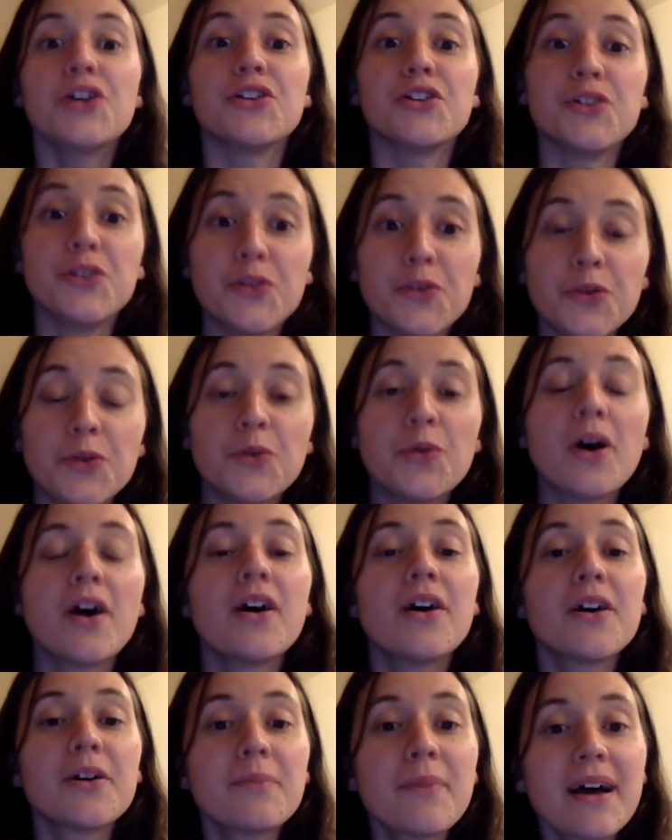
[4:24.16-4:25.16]
You
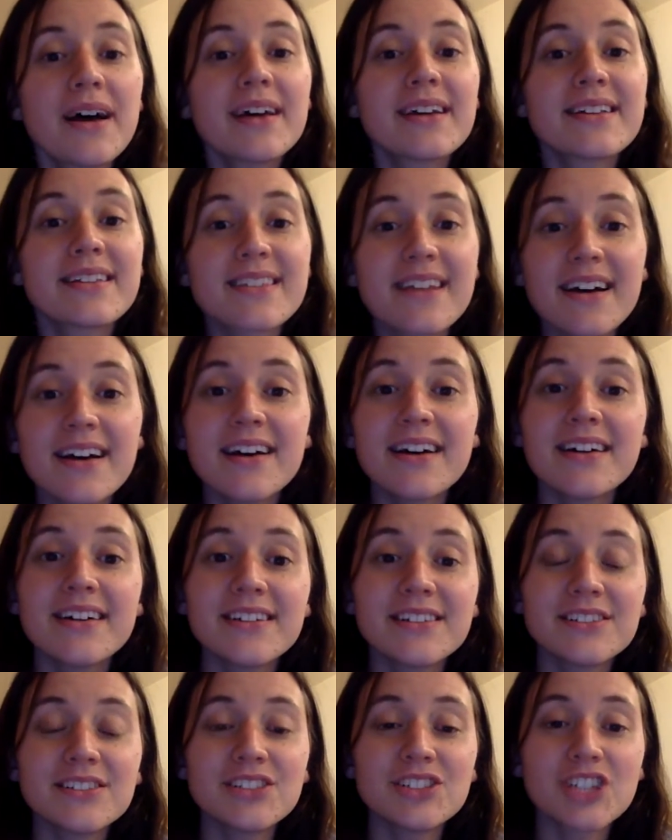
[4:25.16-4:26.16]
are my
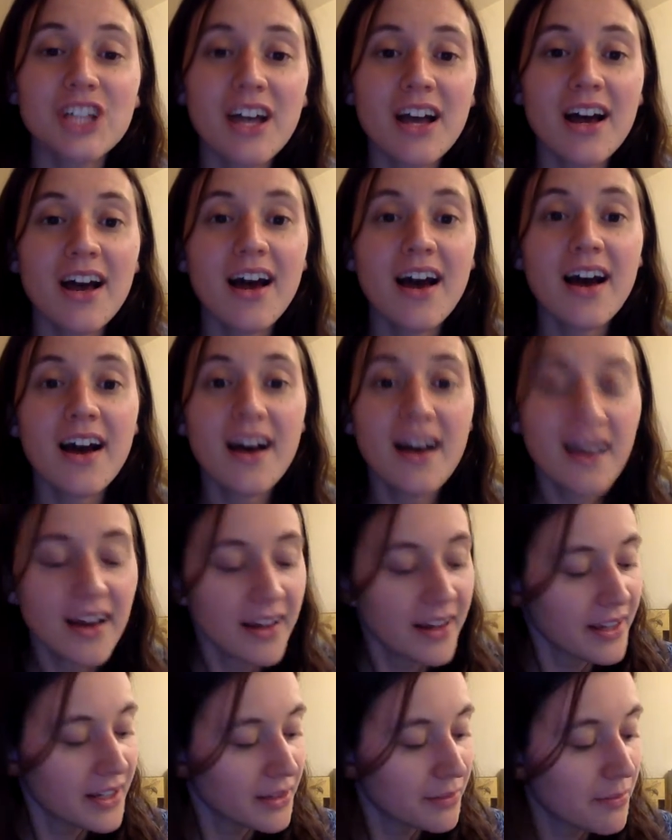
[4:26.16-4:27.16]

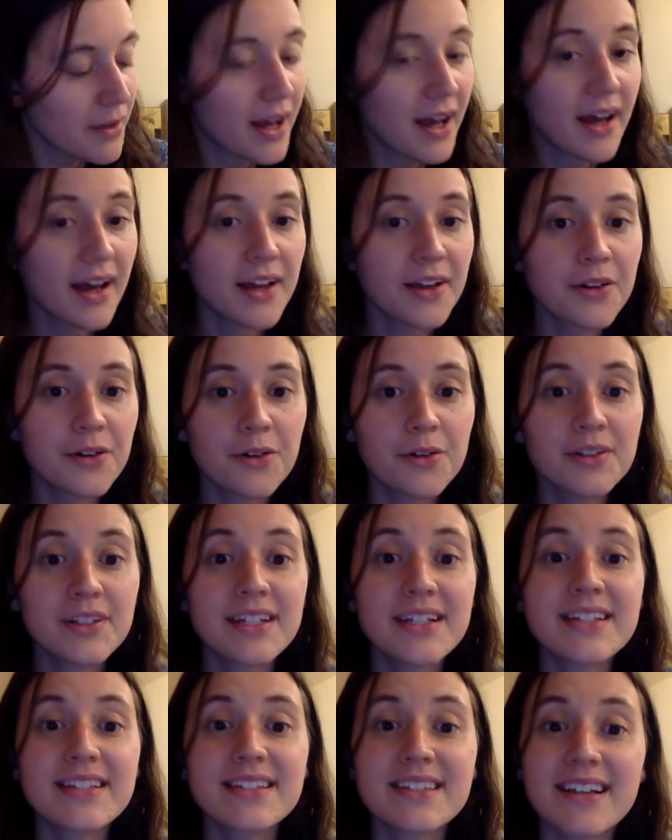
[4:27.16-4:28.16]
sunshine, my
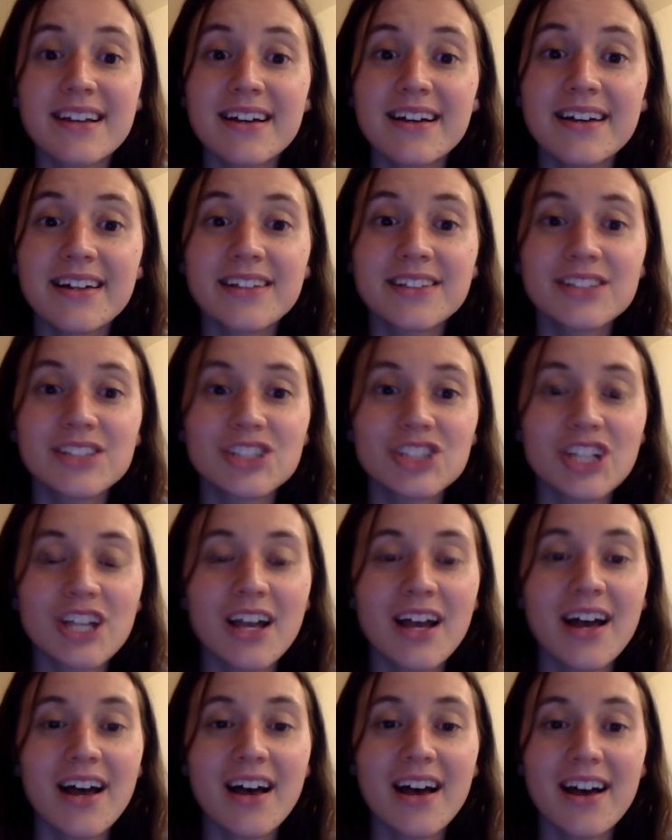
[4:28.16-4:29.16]
only
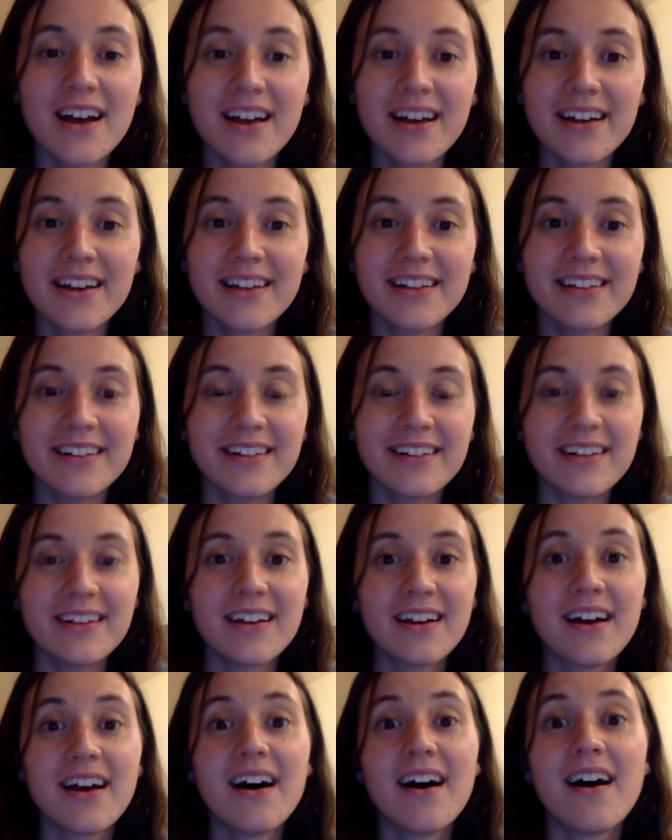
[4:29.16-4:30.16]
sunshine.
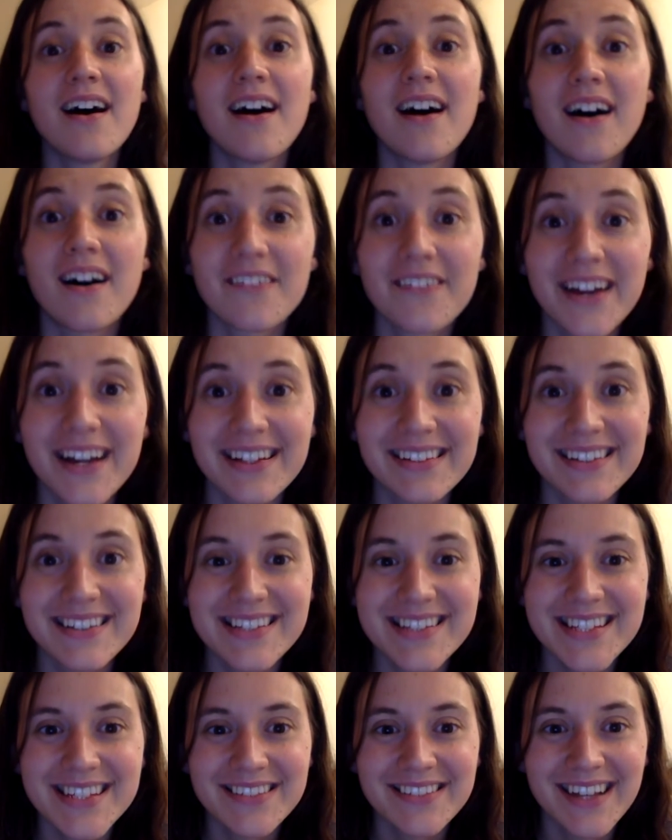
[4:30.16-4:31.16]
All right,
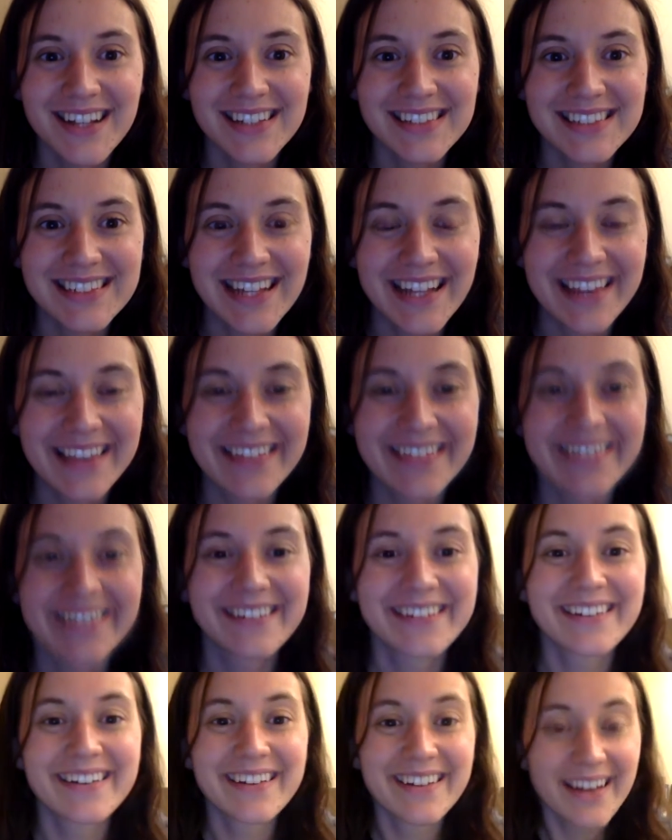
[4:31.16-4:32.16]
let's do that together.
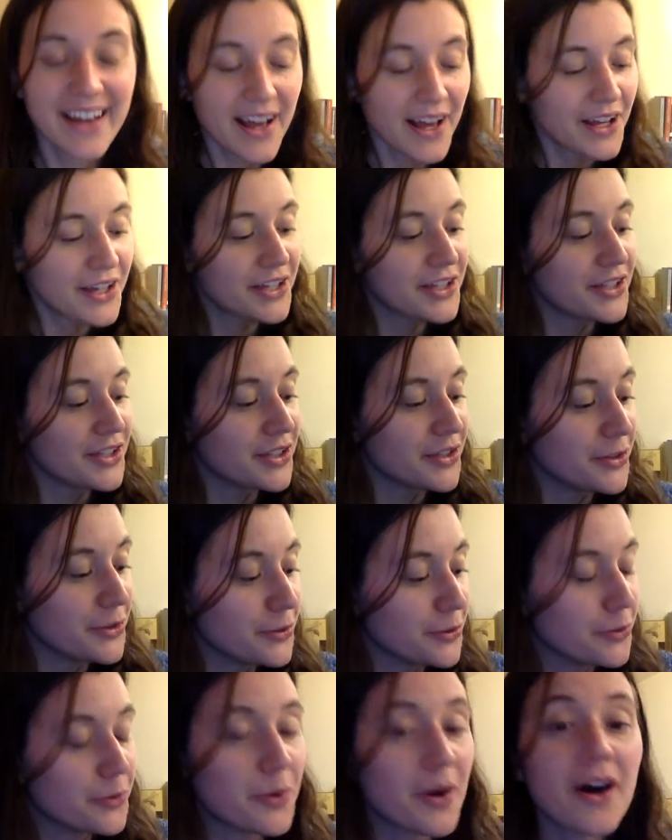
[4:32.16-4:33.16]

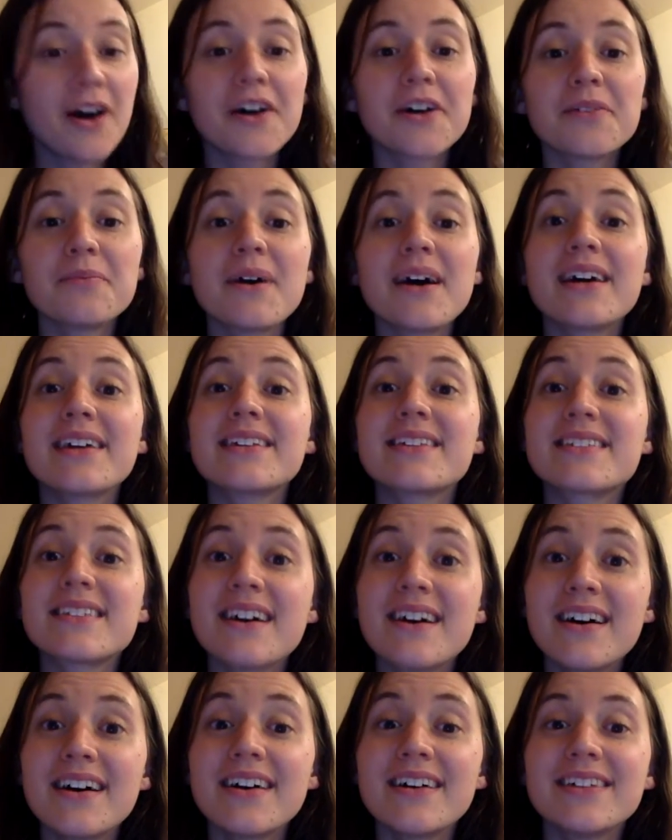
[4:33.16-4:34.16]
You are my
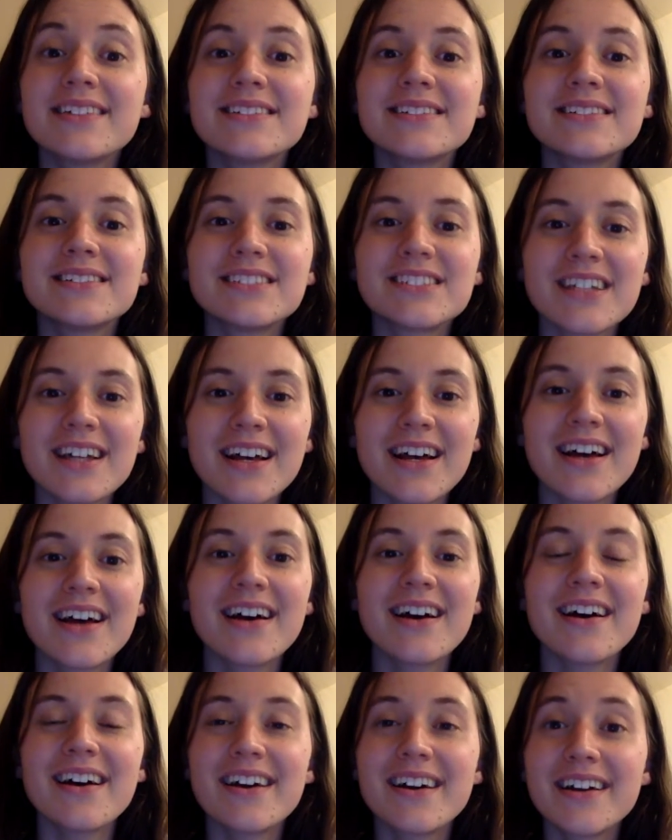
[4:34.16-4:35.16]

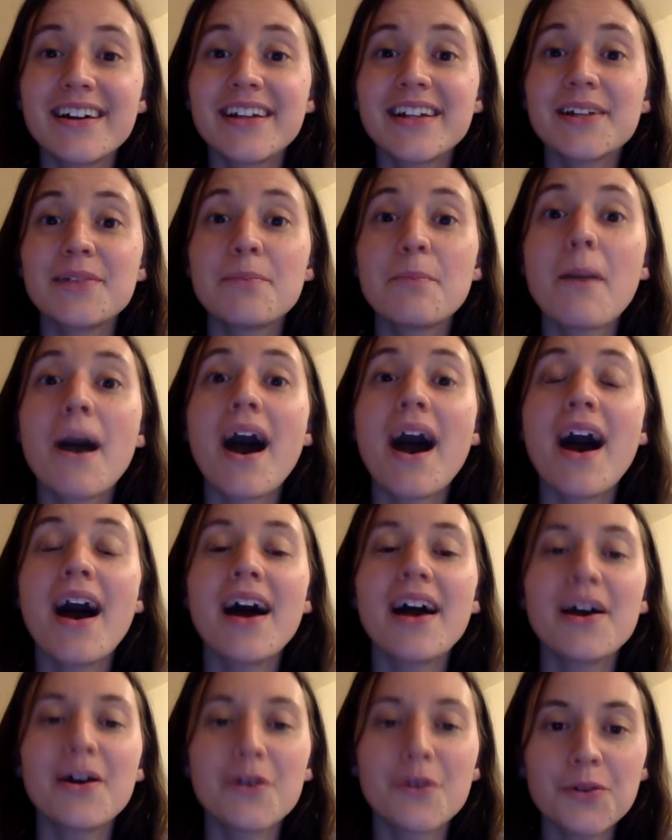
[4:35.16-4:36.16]
sunshine,
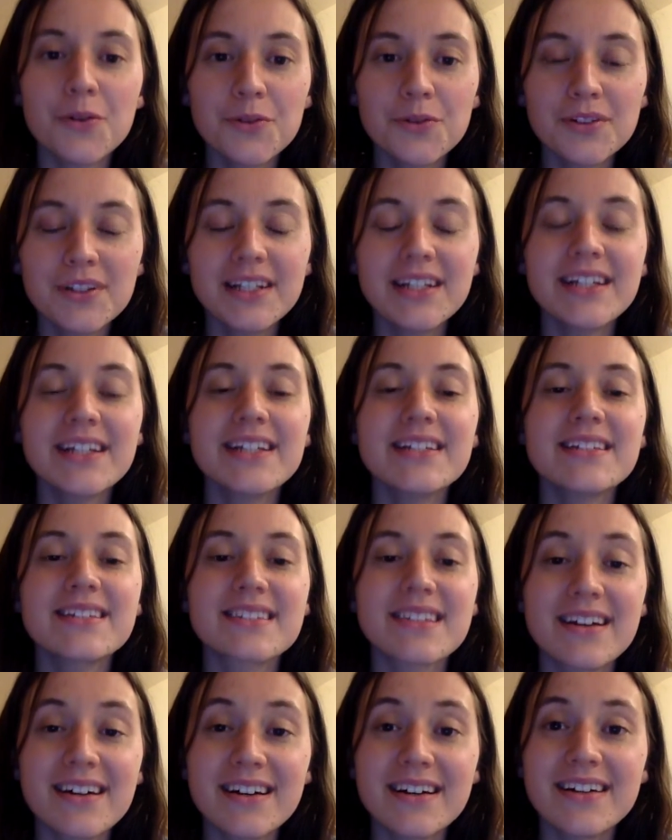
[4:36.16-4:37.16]
my only
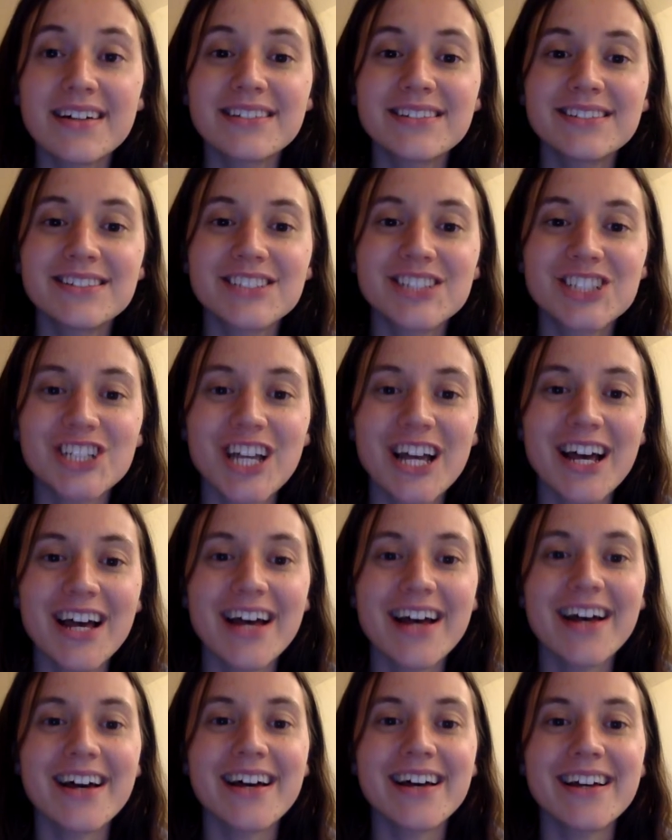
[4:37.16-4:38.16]

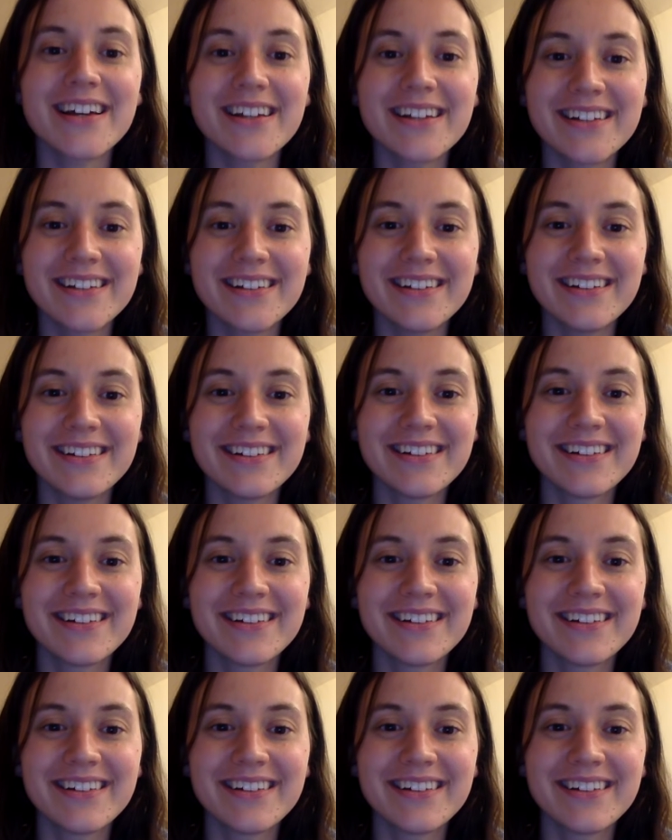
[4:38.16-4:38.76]
sunshine.